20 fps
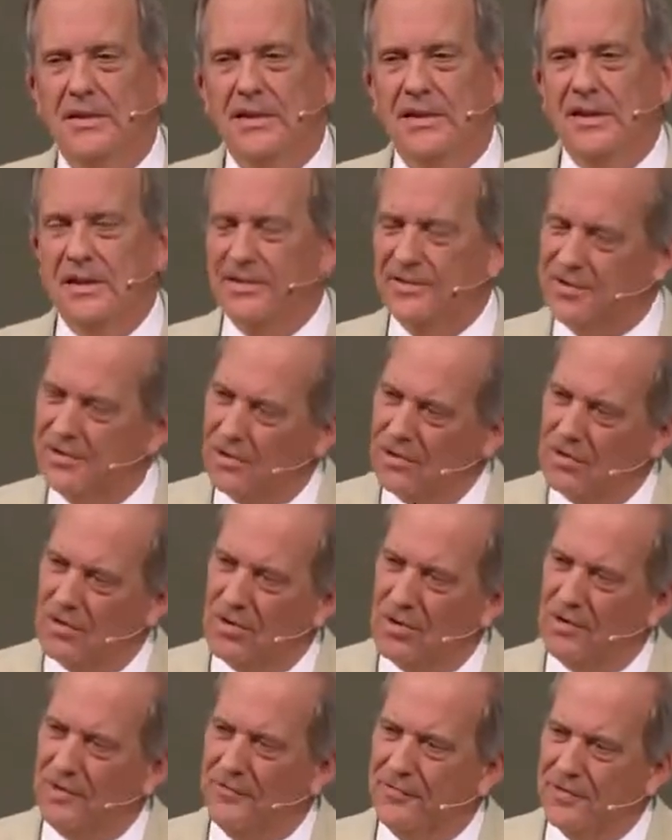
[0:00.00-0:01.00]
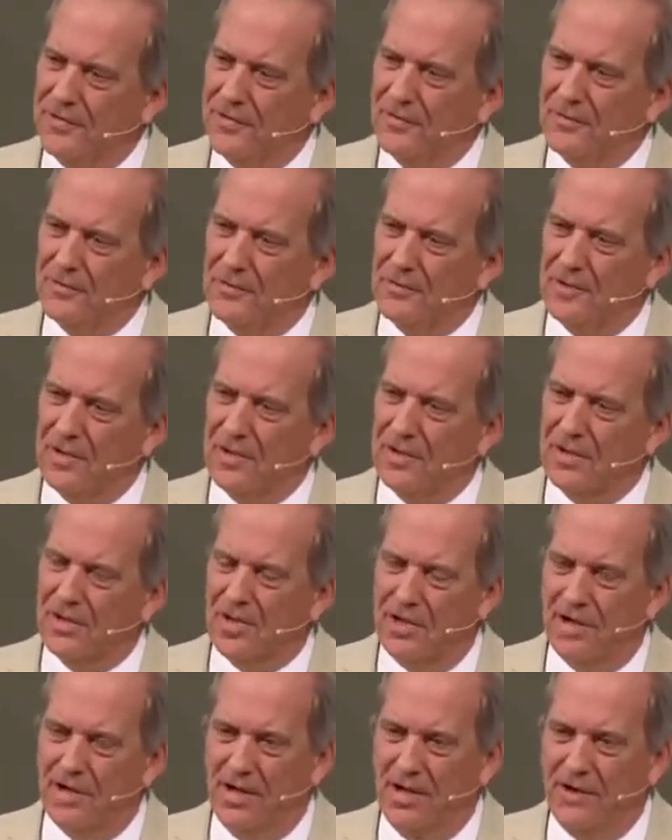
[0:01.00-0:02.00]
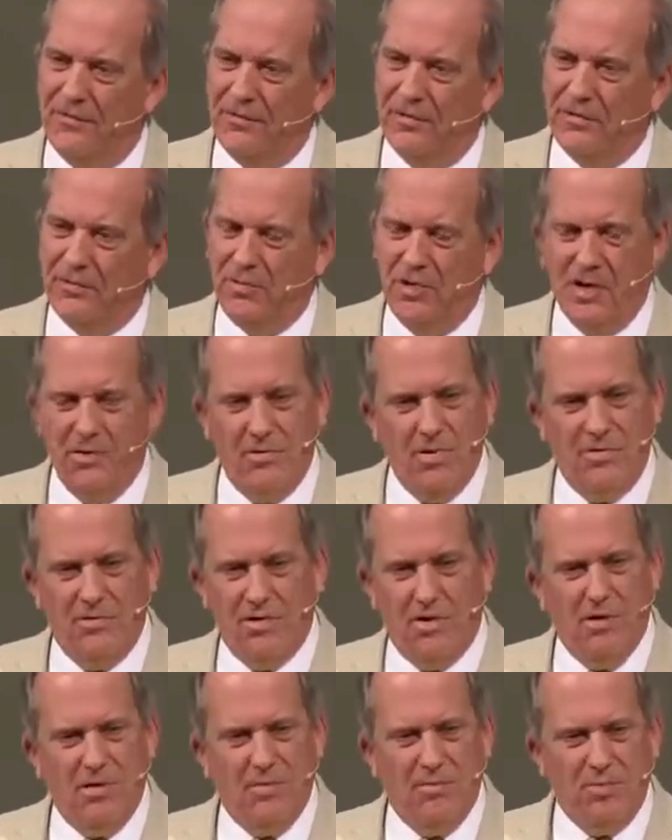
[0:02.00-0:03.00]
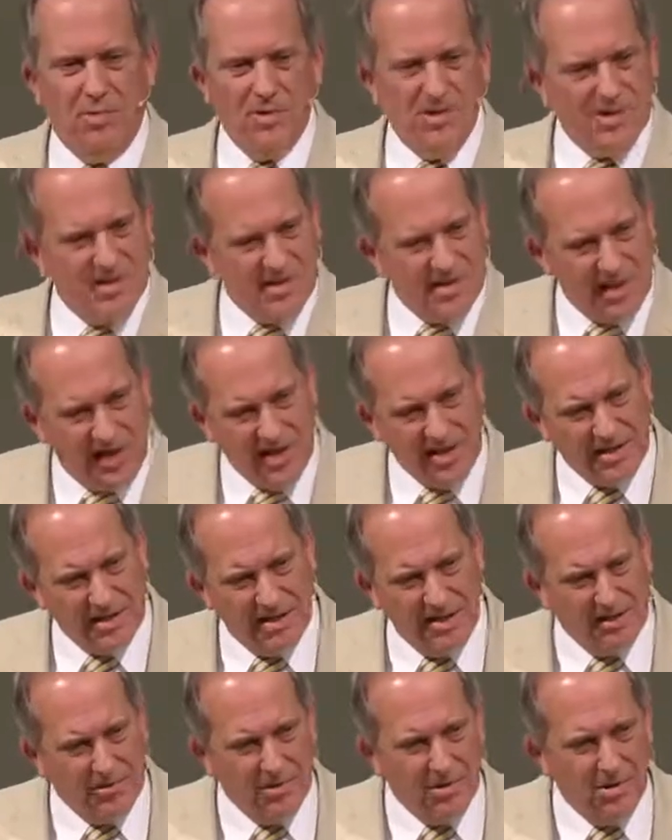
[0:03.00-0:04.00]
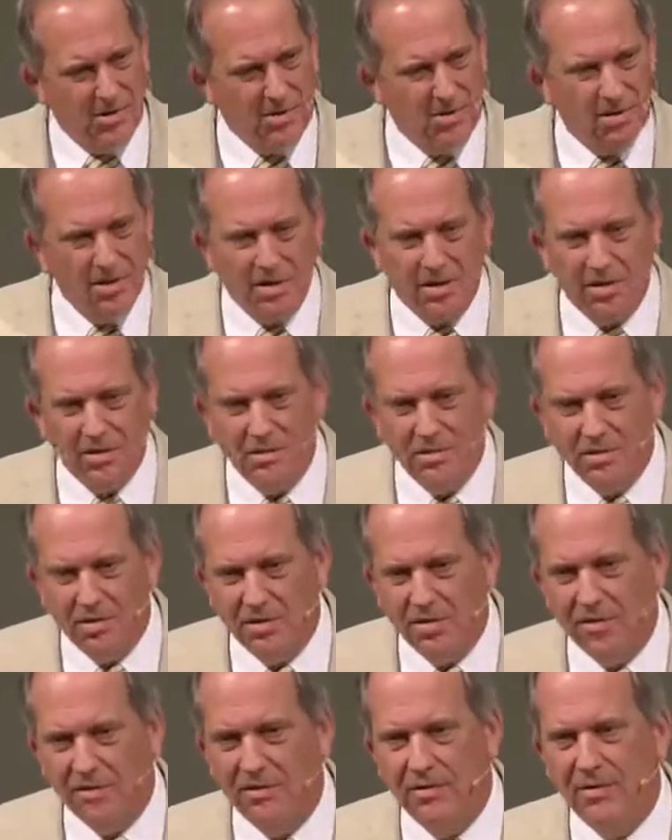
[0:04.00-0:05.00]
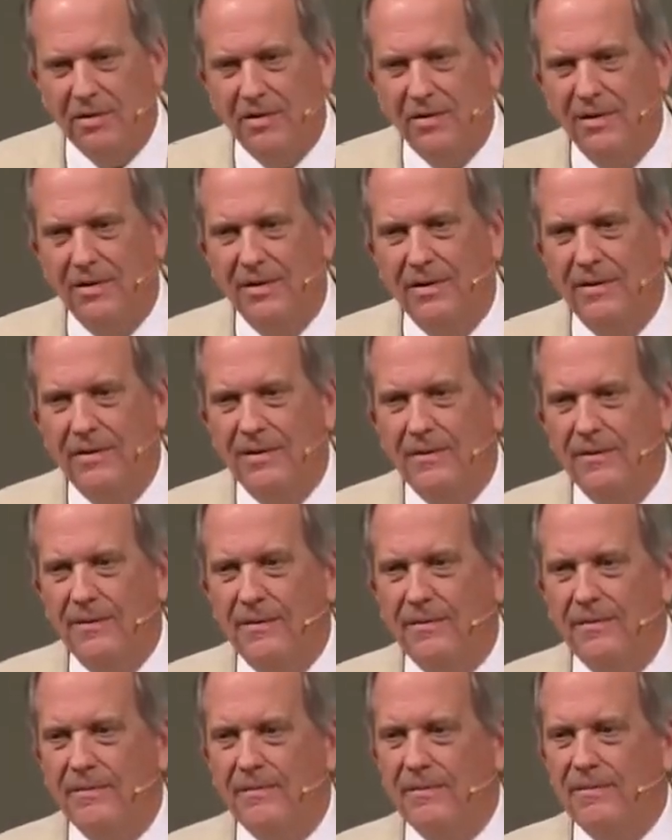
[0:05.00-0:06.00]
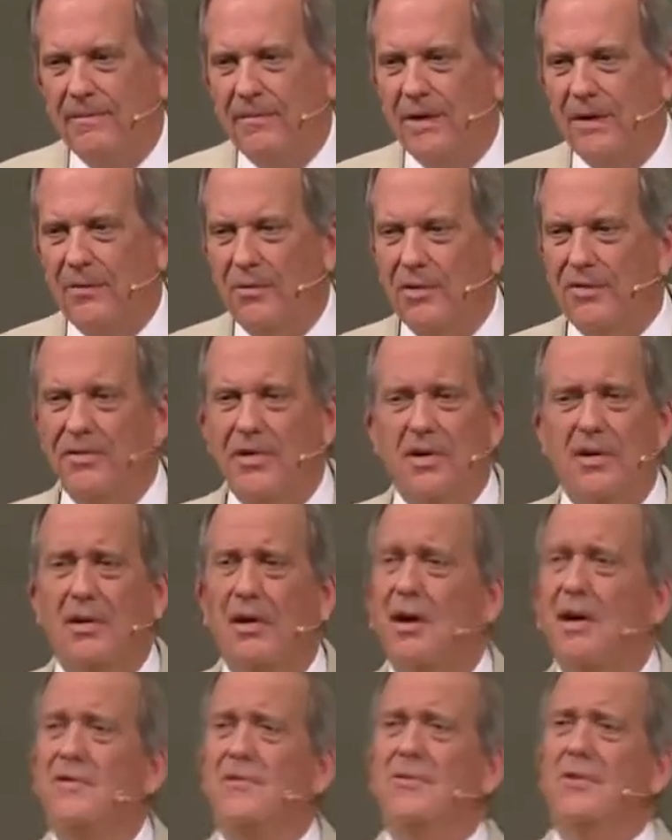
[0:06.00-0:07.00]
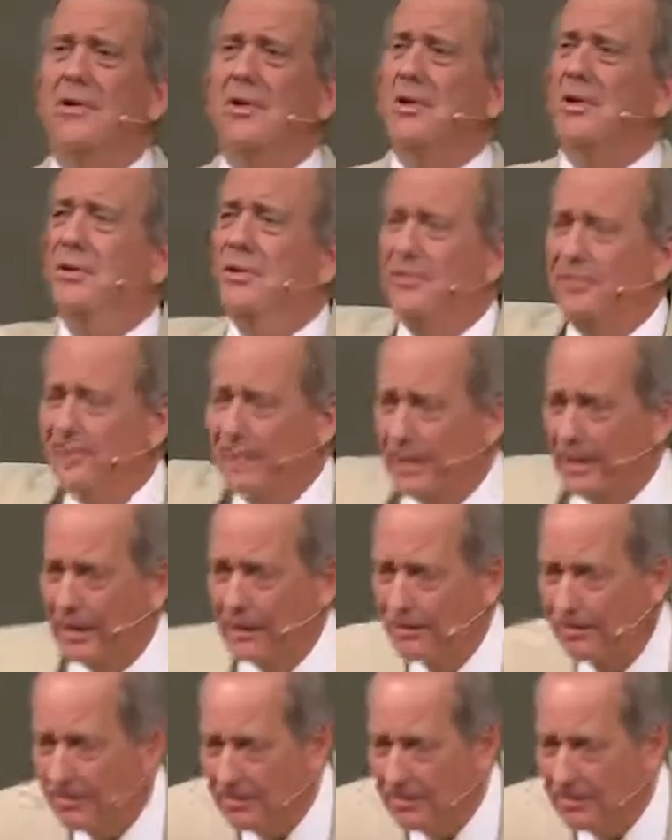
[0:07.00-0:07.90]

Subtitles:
And so often we look at life this way, we draw precisely the wrong conclusions. We say, God's losing.